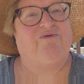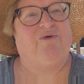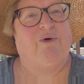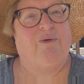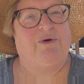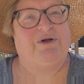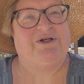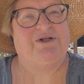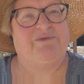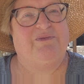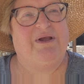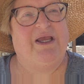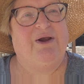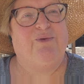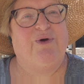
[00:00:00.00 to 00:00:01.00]
forward to
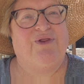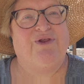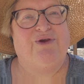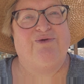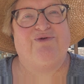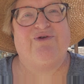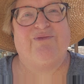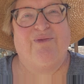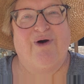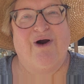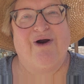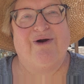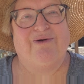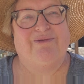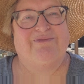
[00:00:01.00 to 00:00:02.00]
being with you
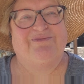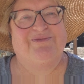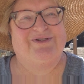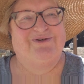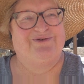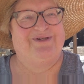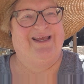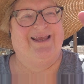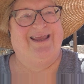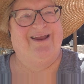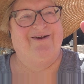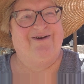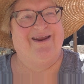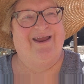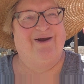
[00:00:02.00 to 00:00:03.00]
tomorrow. So take
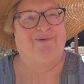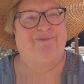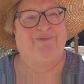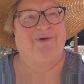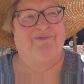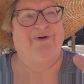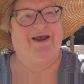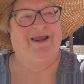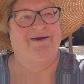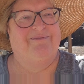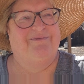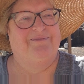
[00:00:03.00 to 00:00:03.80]
care now. Bye-bye.